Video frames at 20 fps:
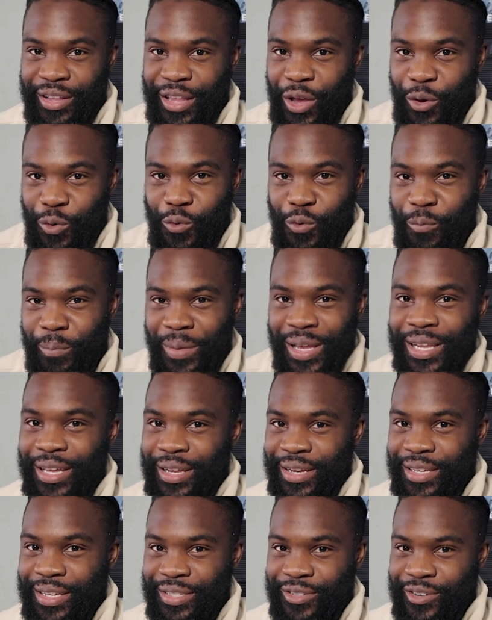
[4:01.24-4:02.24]
they're all
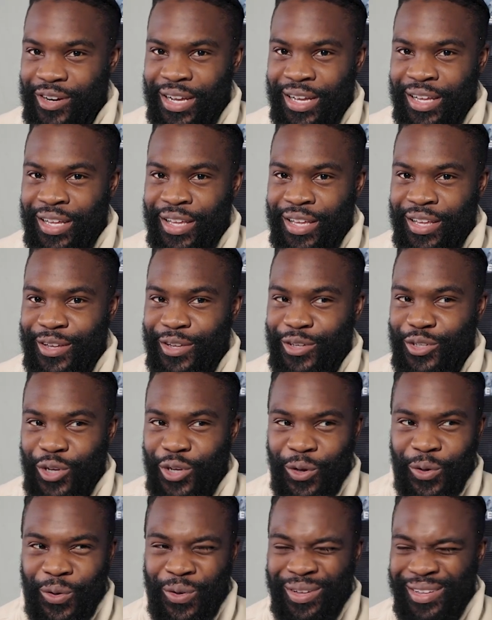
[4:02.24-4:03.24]
millionaires, right?
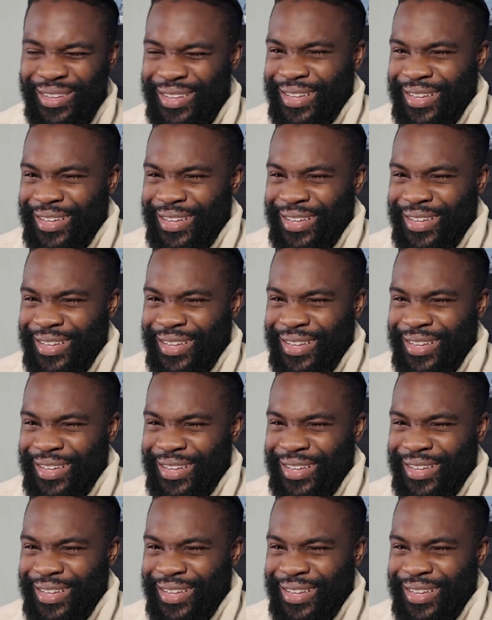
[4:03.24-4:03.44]
So